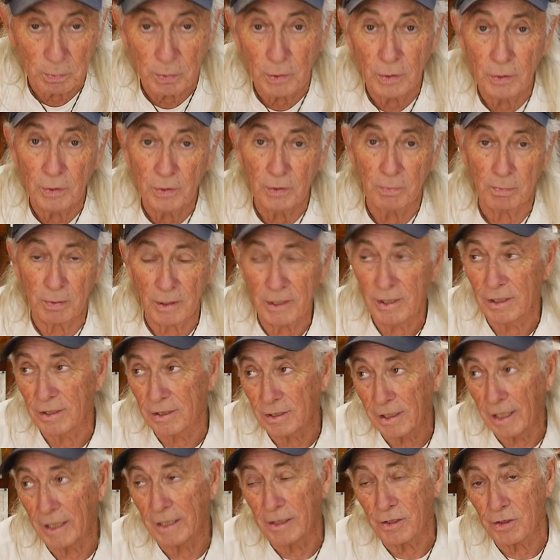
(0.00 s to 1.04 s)
Please,
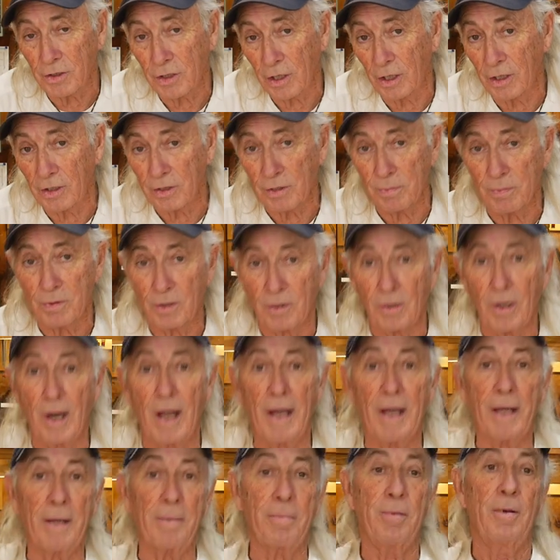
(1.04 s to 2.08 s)
please like, share,
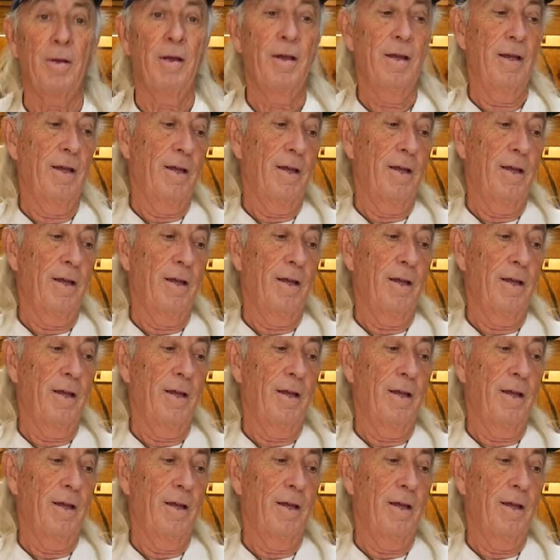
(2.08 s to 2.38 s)
subscribe,